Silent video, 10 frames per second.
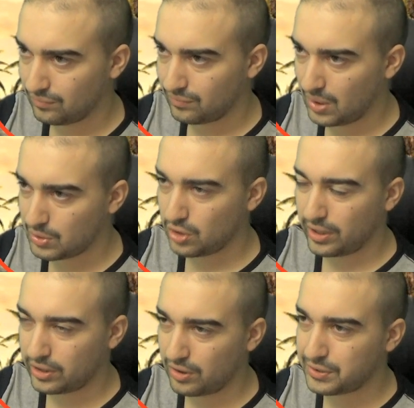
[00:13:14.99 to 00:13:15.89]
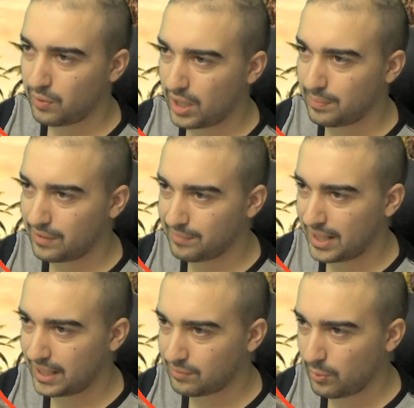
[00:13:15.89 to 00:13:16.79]
I'm sure that costs quite a bit of
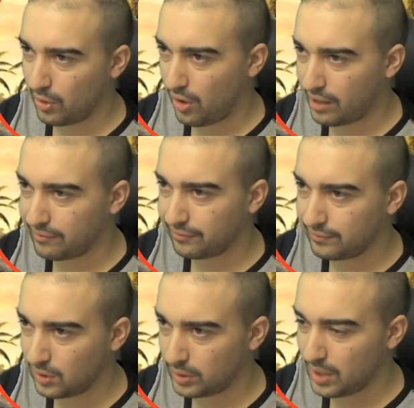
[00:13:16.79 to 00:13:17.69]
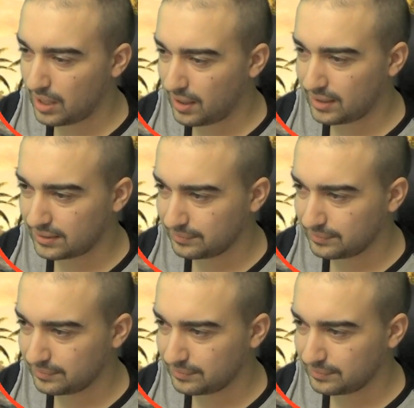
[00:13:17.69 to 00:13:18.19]
money in real life, knowing my luck.